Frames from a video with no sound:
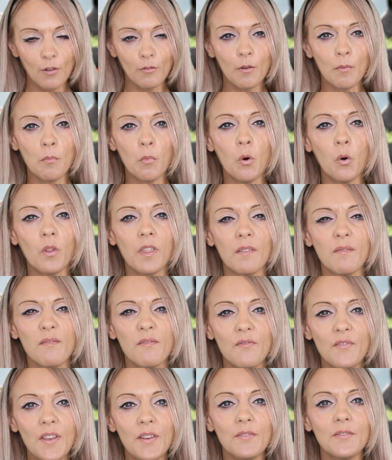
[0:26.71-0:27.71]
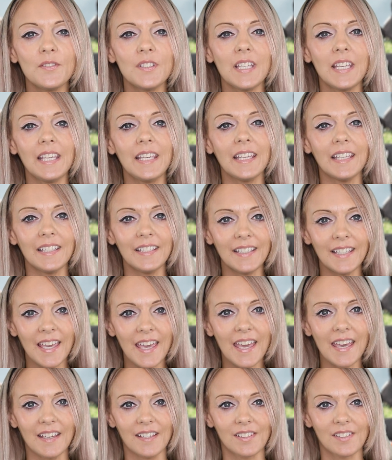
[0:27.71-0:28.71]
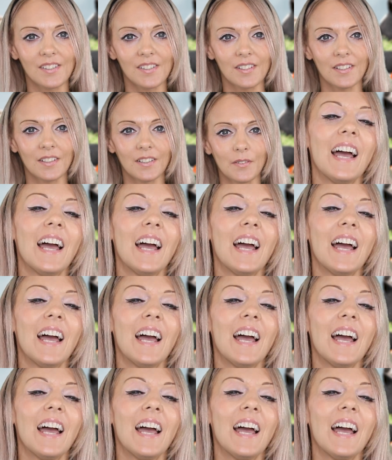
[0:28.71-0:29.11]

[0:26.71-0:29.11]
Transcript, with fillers: for more than 50 years.